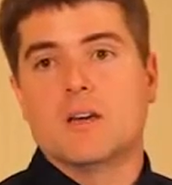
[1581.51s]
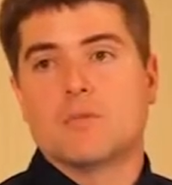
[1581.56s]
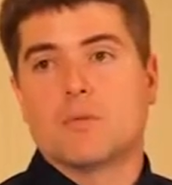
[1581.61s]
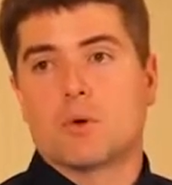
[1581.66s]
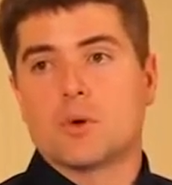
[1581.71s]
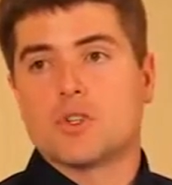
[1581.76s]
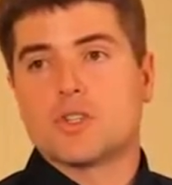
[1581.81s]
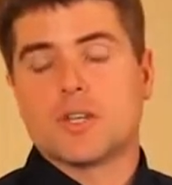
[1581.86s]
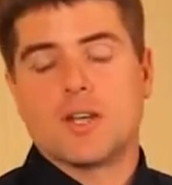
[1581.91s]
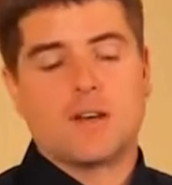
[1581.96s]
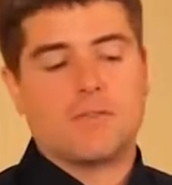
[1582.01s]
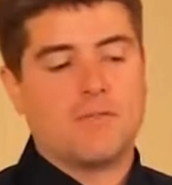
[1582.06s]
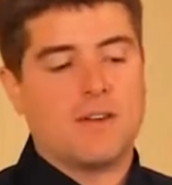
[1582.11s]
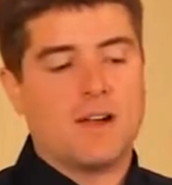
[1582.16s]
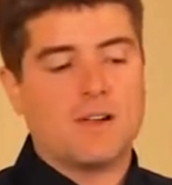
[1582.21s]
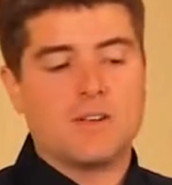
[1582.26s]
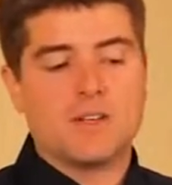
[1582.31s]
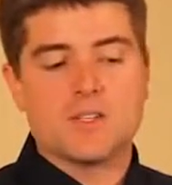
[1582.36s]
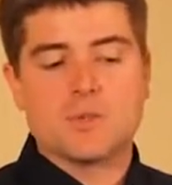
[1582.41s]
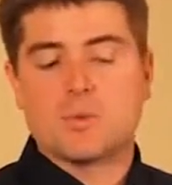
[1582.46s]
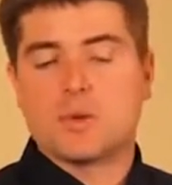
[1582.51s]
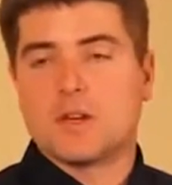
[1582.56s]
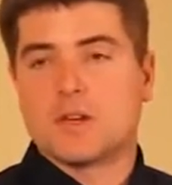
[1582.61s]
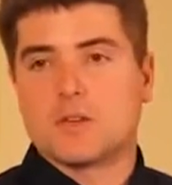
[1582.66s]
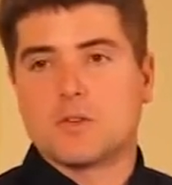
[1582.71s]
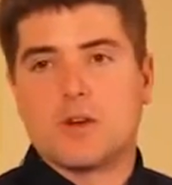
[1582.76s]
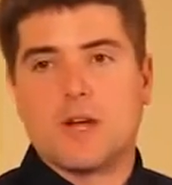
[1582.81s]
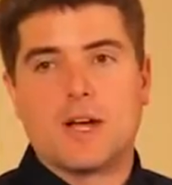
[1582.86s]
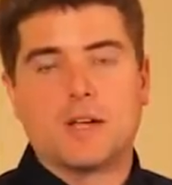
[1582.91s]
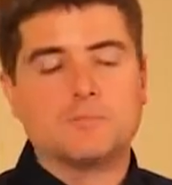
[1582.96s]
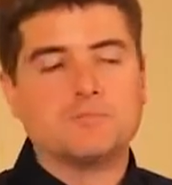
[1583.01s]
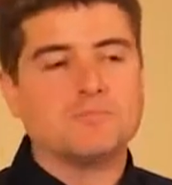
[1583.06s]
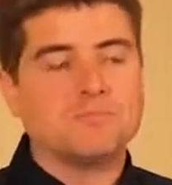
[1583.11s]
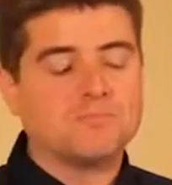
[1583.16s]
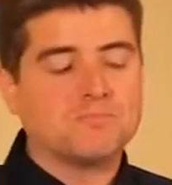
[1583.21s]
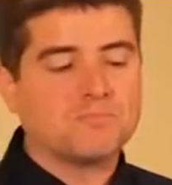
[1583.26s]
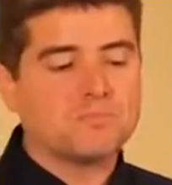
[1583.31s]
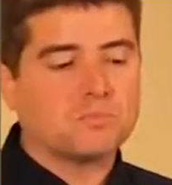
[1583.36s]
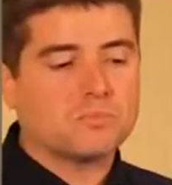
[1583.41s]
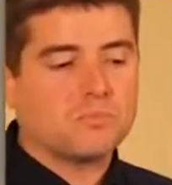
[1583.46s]
Fortunately, I found this one on the ground.
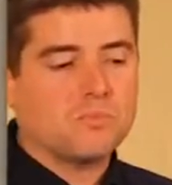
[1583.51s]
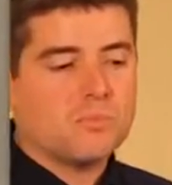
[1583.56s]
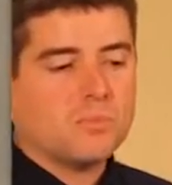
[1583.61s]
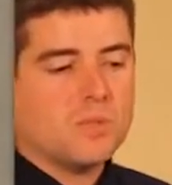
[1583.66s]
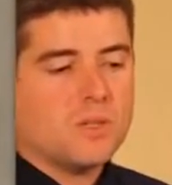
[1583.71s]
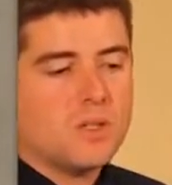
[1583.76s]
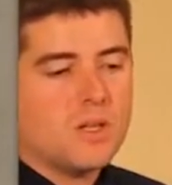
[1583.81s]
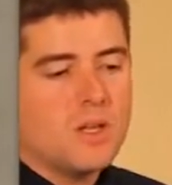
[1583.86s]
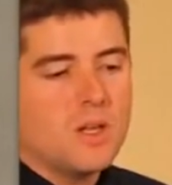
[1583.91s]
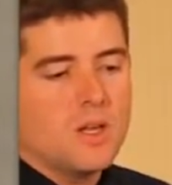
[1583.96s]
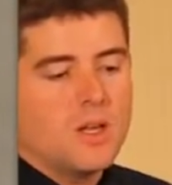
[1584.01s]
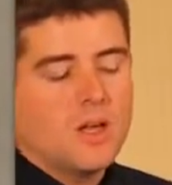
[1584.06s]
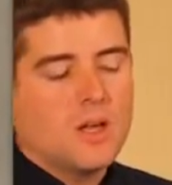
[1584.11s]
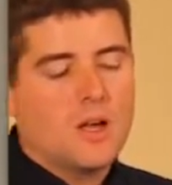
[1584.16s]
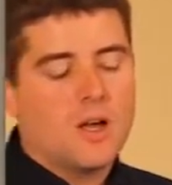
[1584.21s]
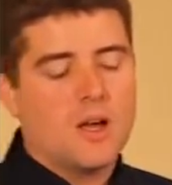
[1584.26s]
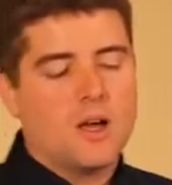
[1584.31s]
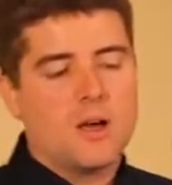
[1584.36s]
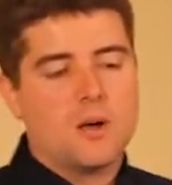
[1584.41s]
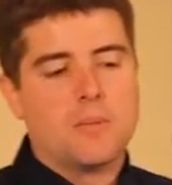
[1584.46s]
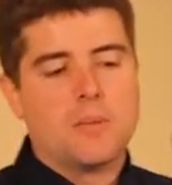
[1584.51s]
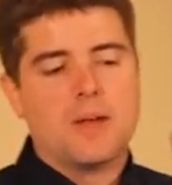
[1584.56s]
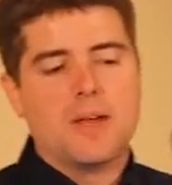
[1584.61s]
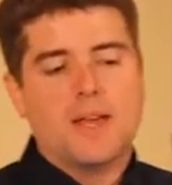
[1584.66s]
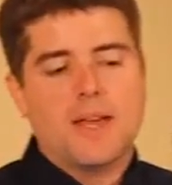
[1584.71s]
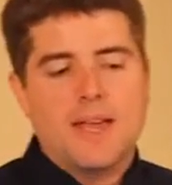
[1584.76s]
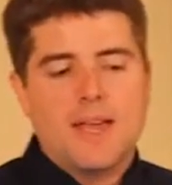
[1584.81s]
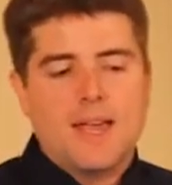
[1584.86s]
Um,